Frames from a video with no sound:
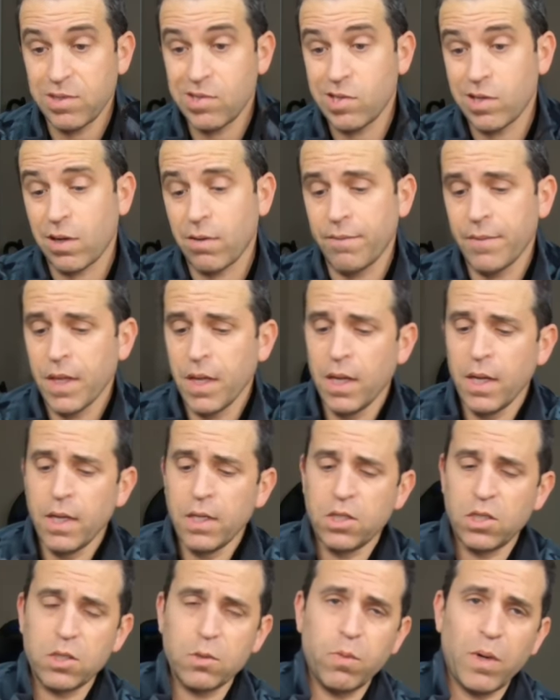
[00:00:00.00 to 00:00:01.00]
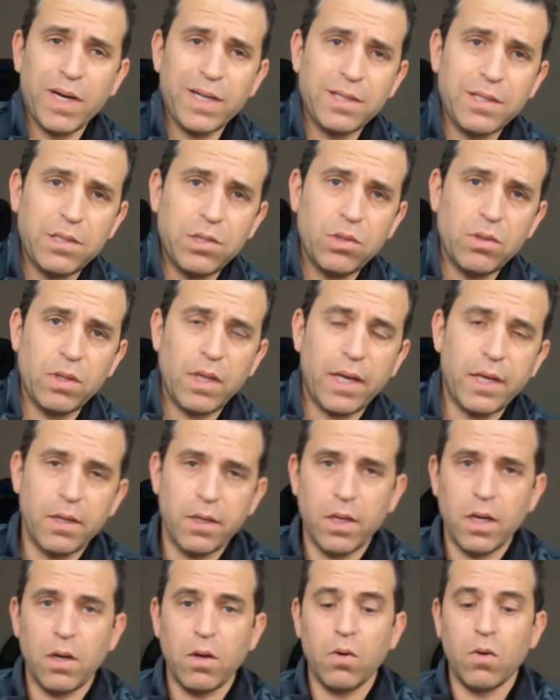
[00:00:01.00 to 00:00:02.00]
So just wanted to let
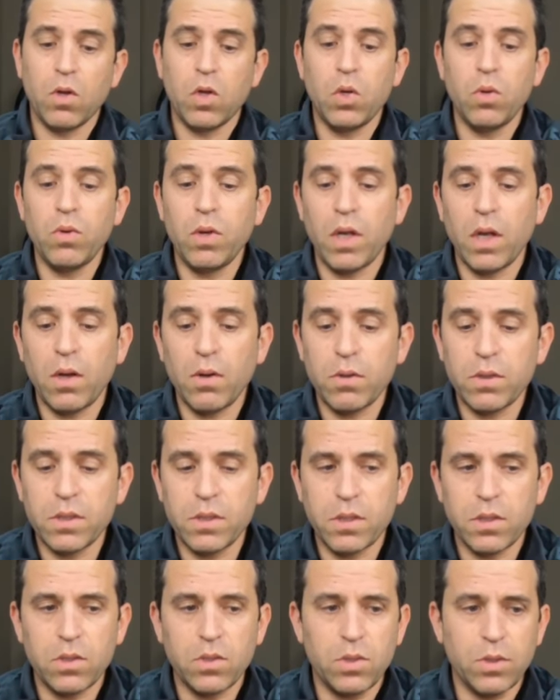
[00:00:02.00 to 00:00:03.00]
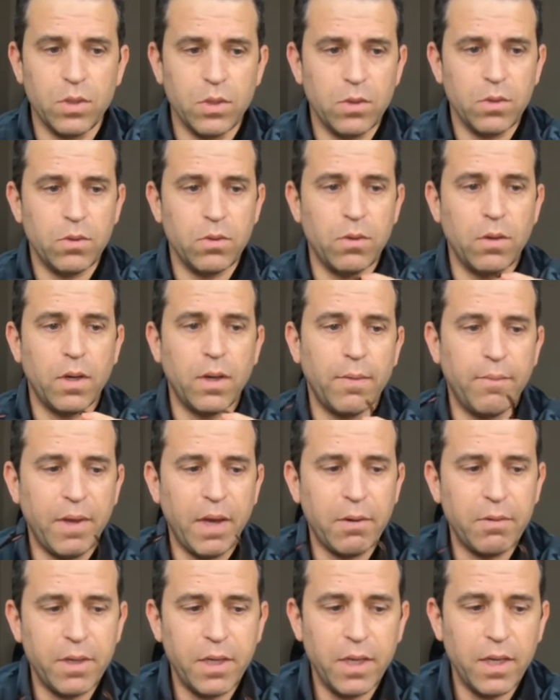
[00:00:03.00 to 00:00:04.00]
you know, kudos to
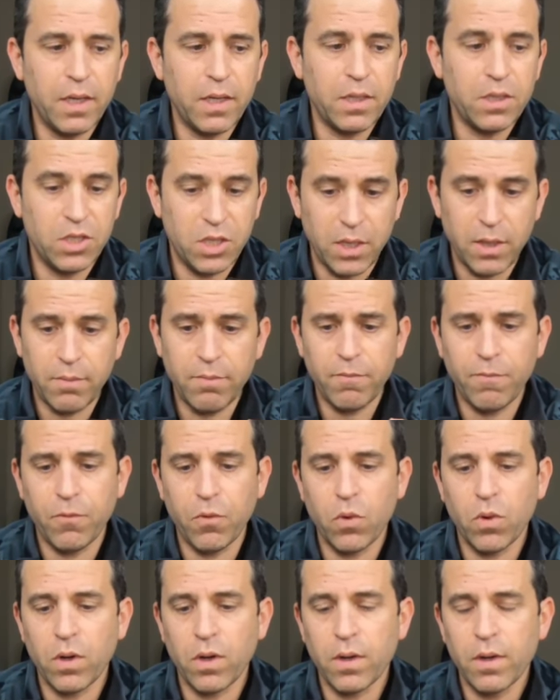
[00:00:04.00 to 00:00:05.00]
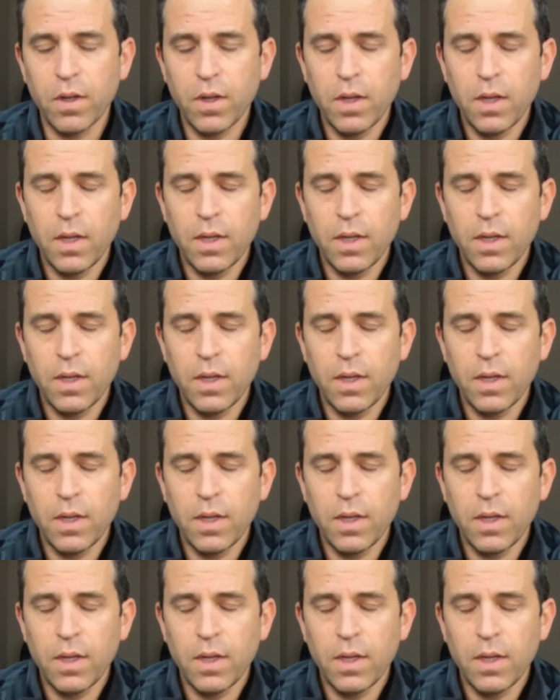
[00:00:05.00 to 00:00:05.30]
Maui Jim for